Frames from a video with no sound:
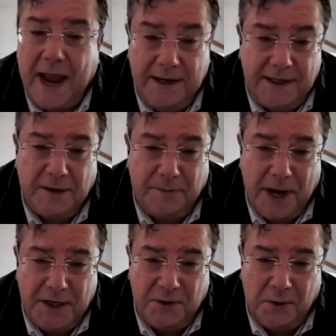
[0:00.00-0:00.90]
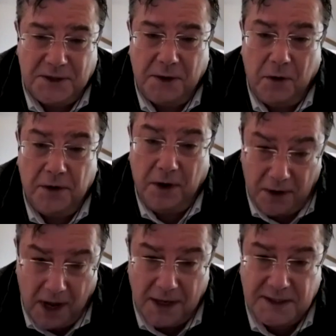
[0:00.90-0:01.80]
there was huge anticipation
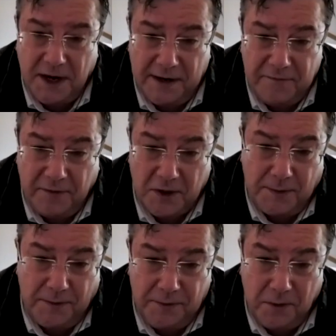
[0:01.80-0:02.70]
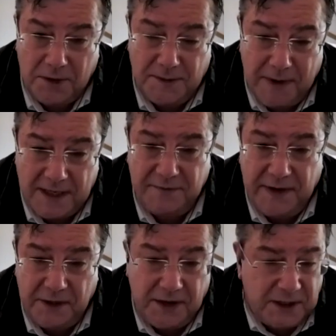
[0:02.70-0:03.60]
also on our side in Fosber, of course,